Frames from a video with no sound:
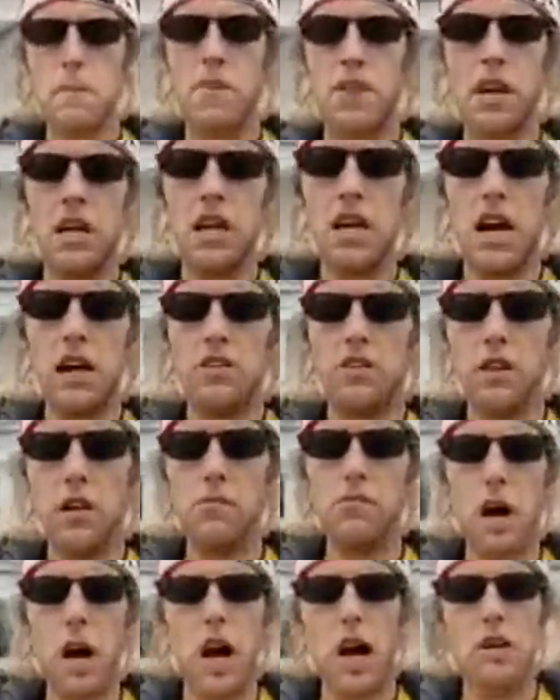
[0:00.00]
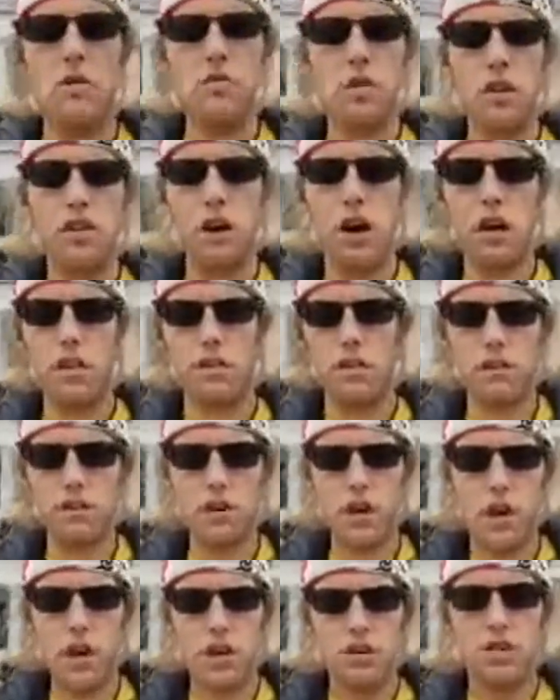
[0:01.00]
He has combined with others
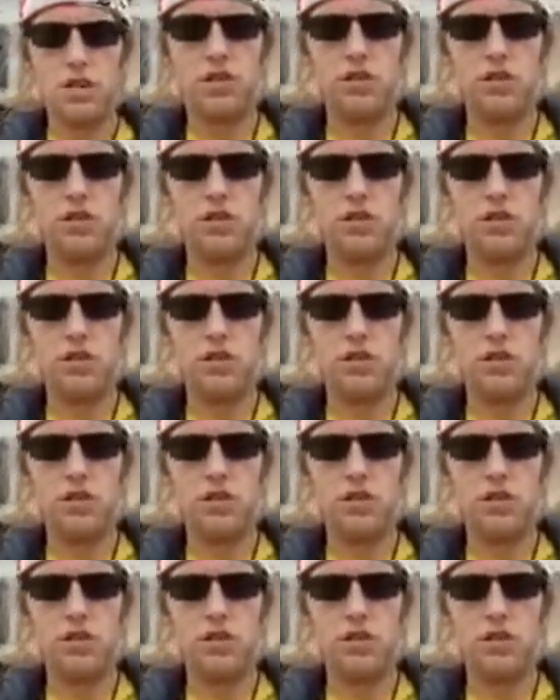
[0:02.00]
to